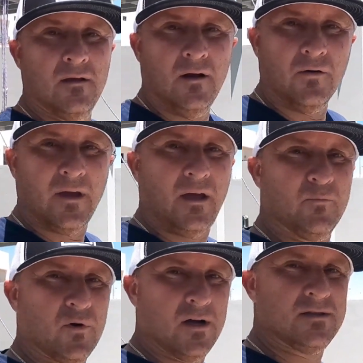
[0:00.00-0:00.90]
Okay,
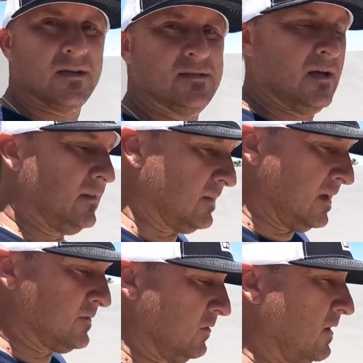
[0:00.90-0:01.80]
project's done.
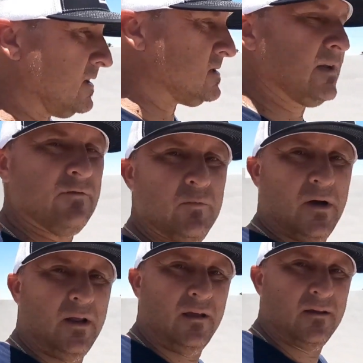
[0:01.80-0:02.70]
Thanks for watching,
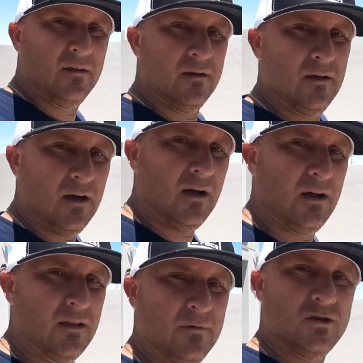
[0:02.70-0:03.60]
everybody.
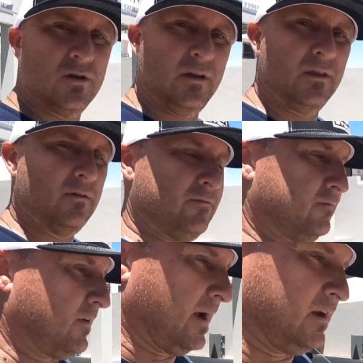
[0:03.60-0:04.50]
Let me show you the
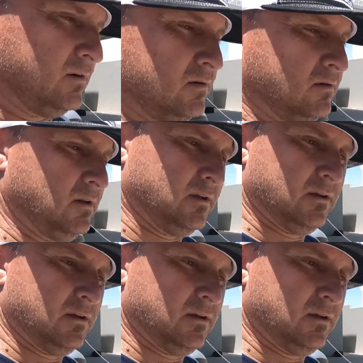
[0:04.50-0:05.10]
final,